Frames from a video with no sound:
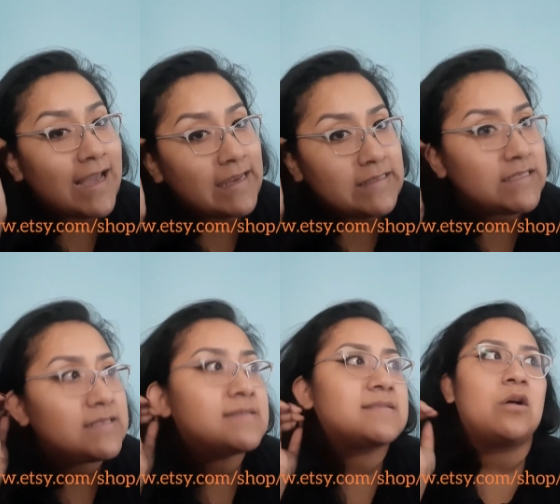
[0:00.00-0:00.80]
I did
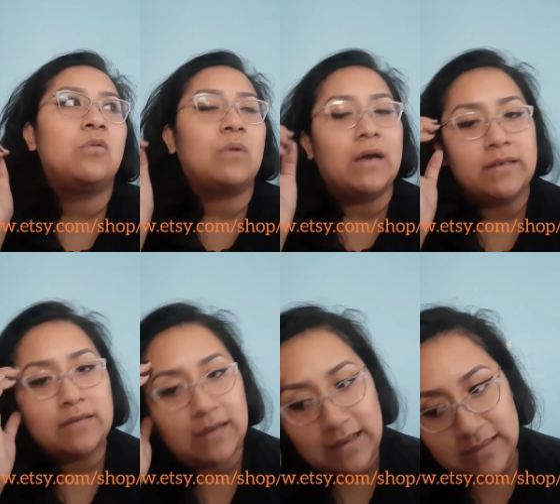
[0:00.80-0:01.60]
sell one
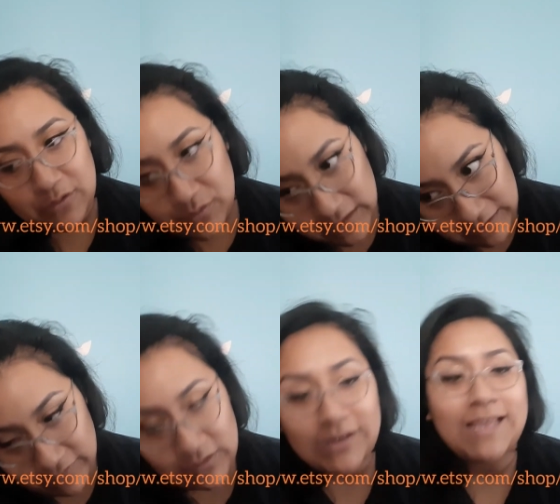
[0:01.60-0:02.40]
and they weren't
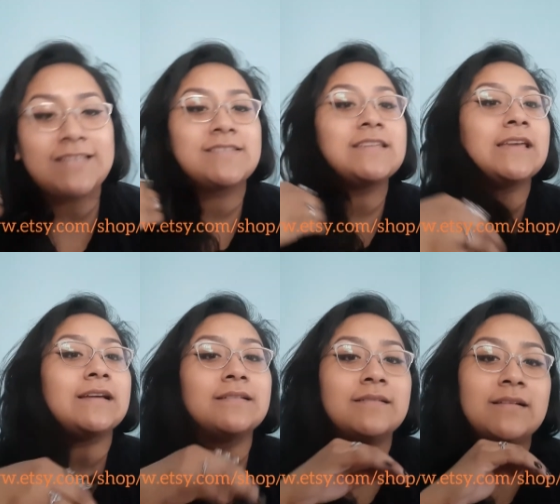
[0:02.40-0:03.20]
even on Etsy
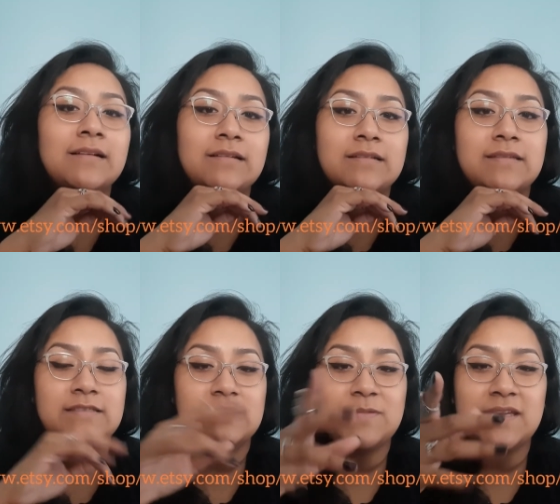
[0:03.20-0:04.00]
yet. It's
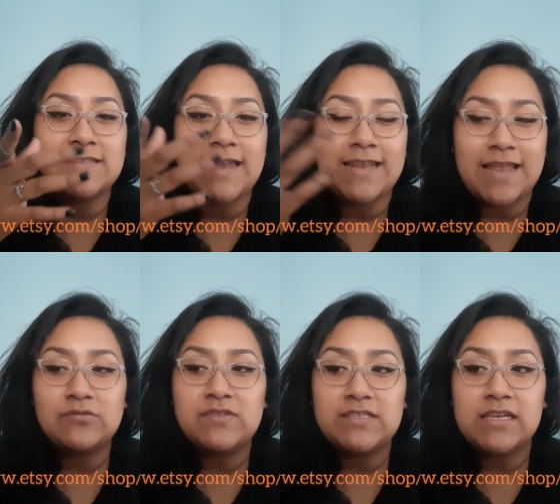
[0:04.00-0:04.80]
just because I
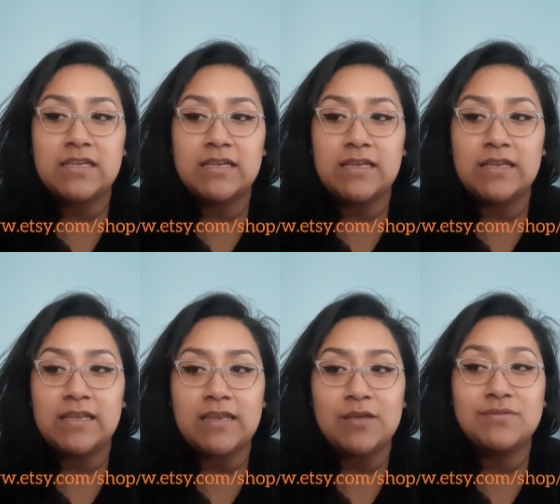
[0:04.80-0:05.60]
announced it
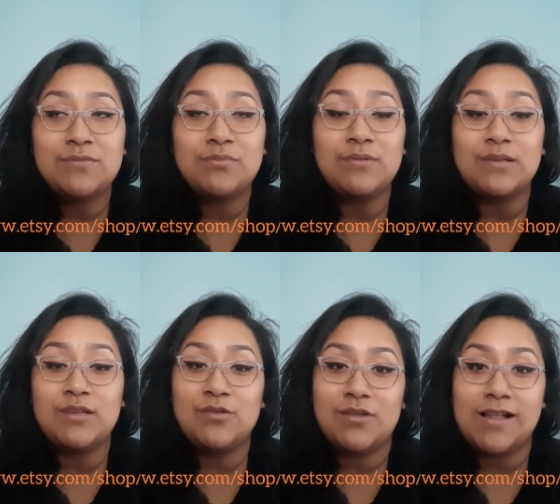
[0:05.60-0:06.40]
and it was a really
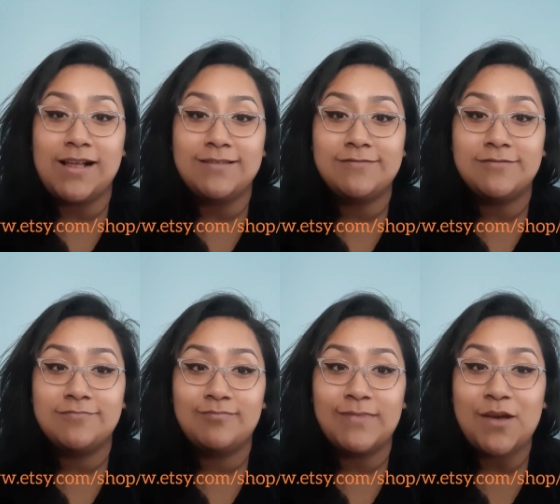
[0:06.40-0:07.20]
cute glass.
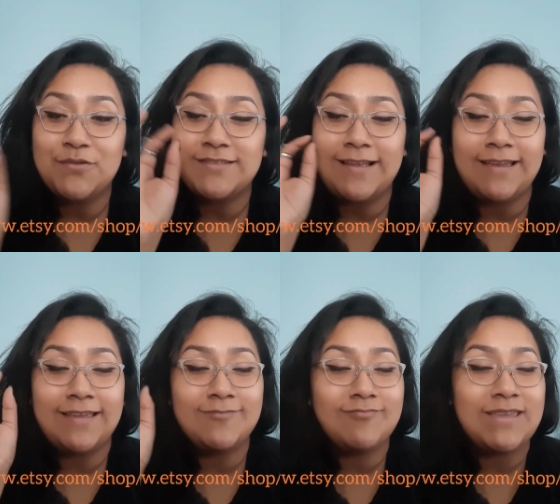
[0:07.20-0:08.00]
I was like,
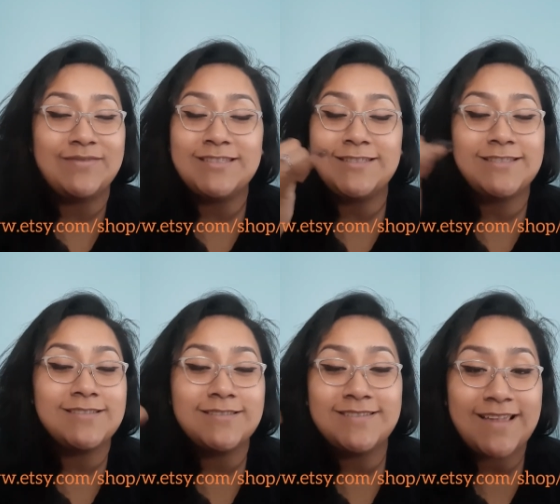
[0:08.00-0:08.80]
if this
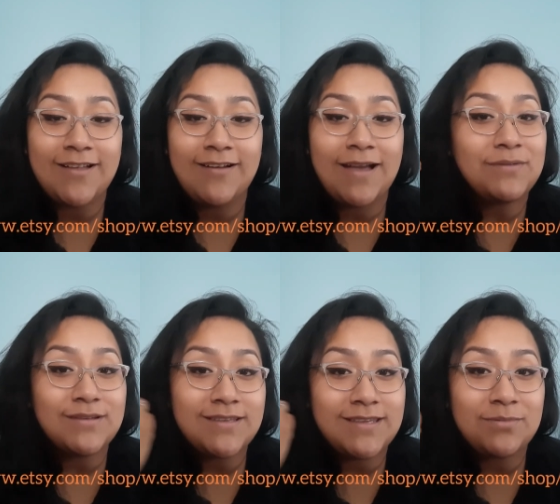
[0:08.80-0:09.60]
doesn't sell, I'm
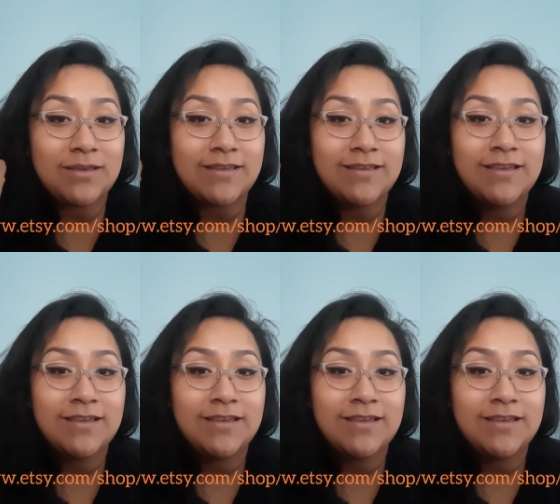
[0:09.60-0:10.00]
gonna keep it.